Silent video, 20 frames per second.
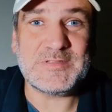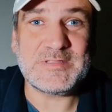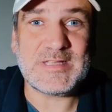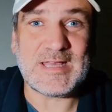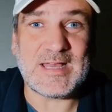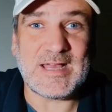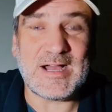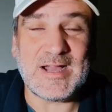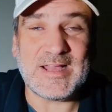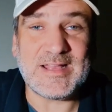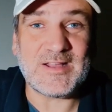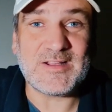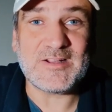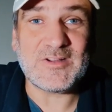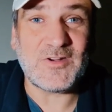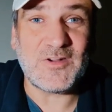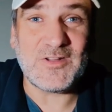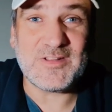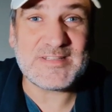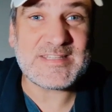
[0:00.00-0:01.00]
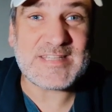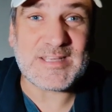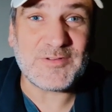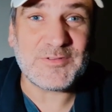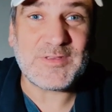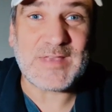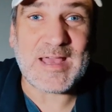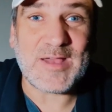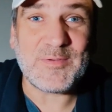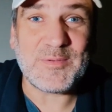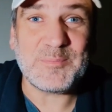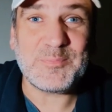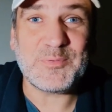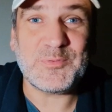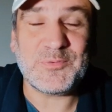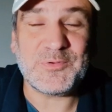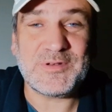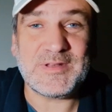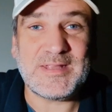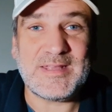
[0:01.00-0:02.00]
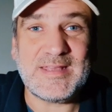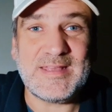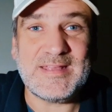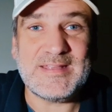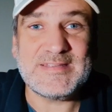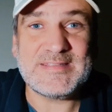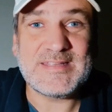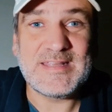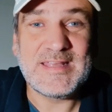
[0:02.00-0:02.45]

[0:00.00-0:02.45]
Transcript: I can't tell you how important it is.